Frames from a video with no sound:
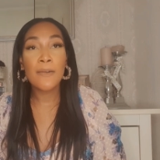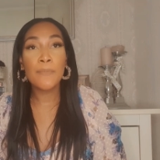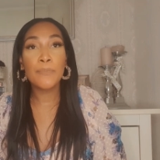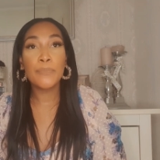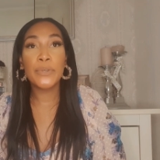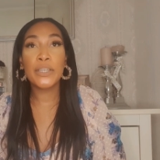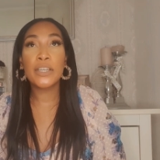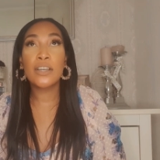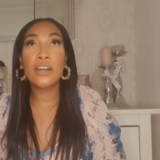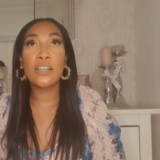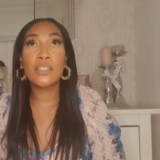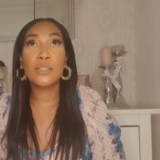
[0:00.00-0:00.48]

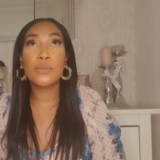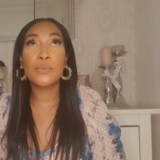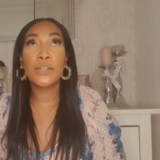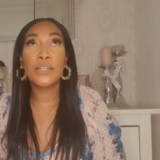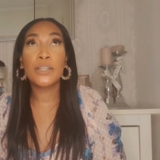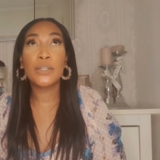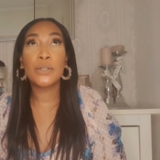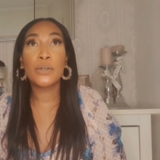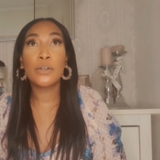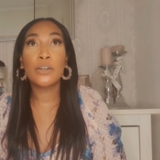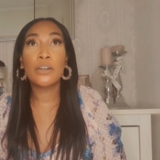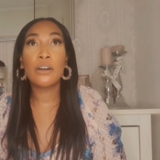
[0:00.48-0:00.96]
because when
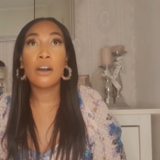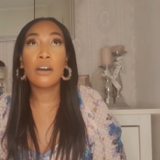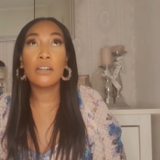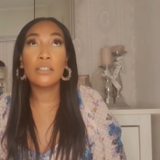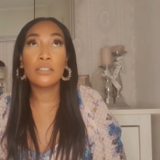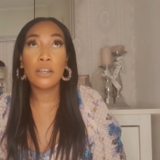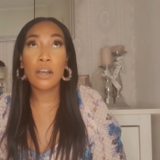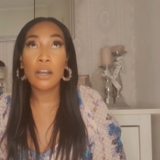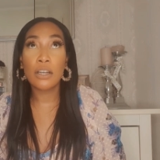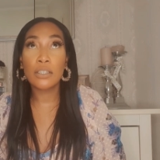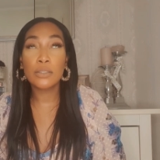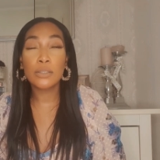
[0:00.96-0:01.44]
you
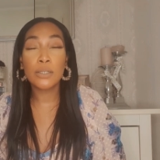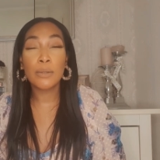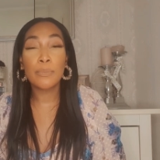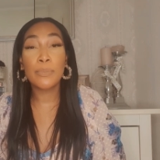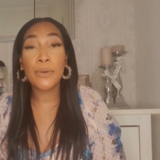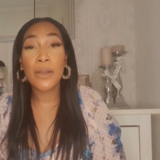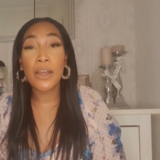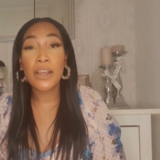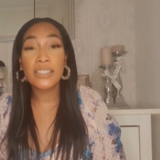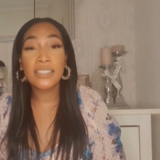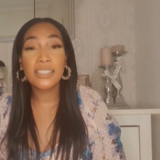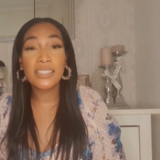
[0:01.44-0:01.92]
talk to a
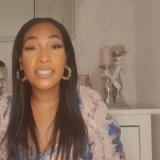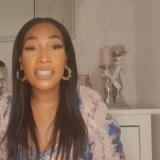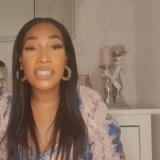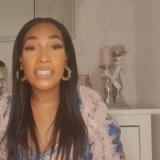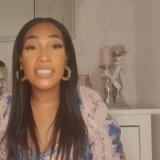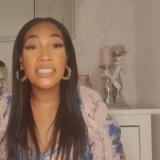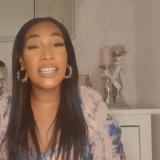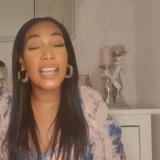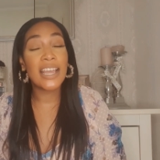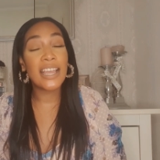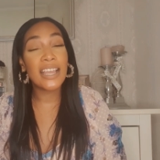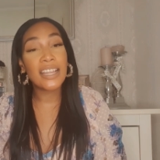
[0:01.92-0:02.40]

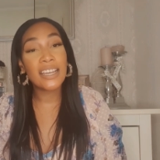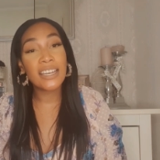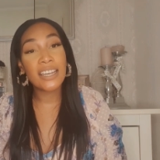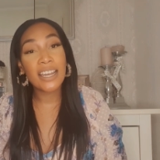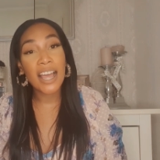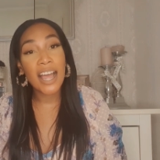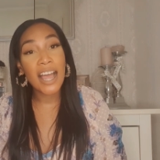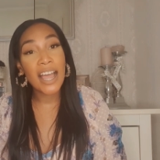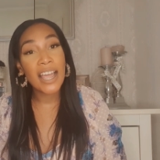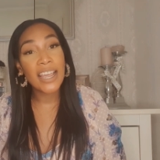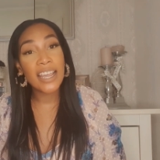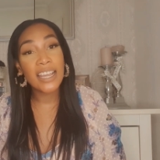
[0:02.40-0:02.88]
person day and
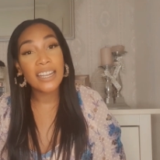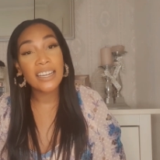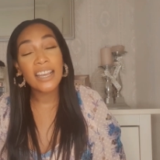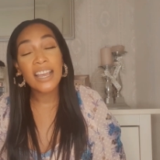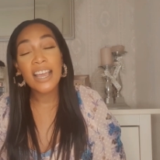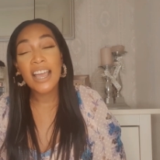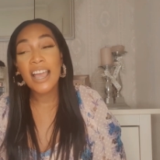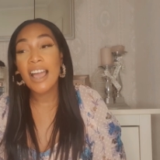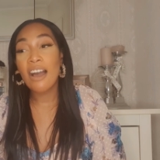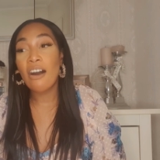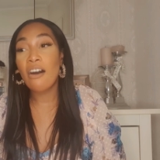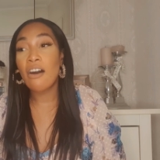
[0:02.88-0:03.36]
night
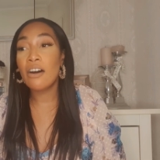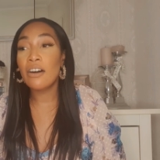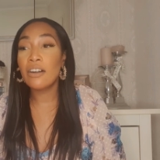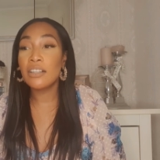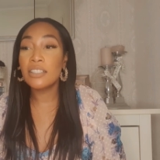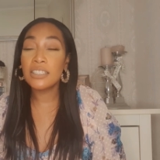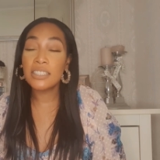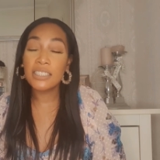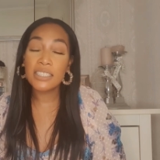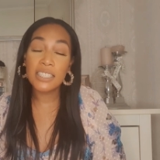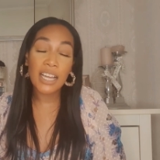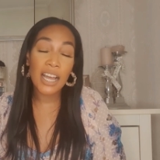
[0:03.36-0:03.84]
all
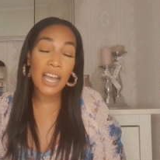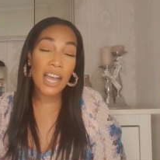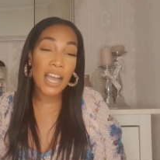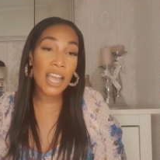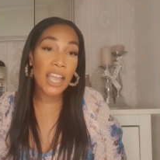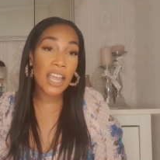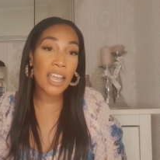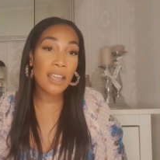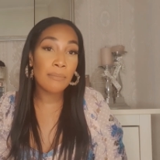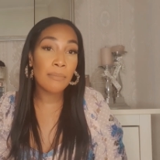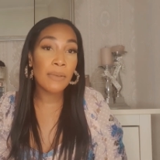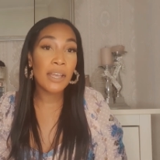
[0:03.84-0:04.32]
the
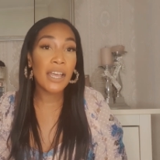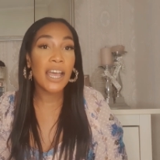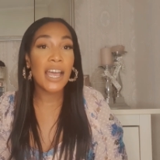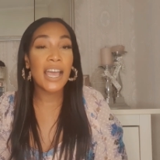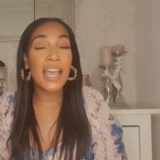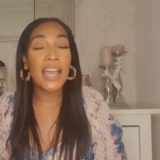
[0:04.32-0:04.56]
time,